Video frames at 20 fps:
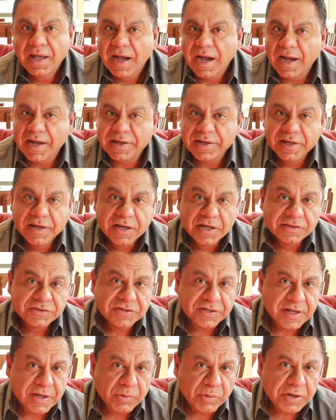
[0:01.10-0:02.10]
Hi,
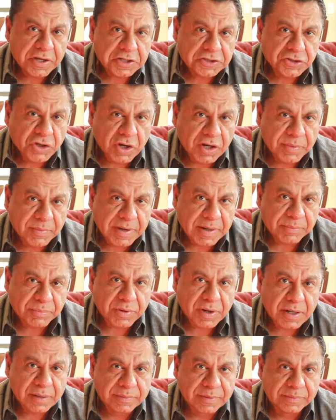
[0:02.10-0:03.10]
today we're going to talk about
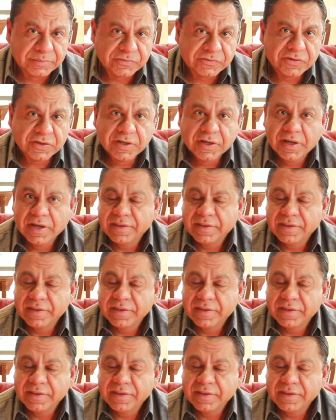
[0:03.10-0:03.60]
problems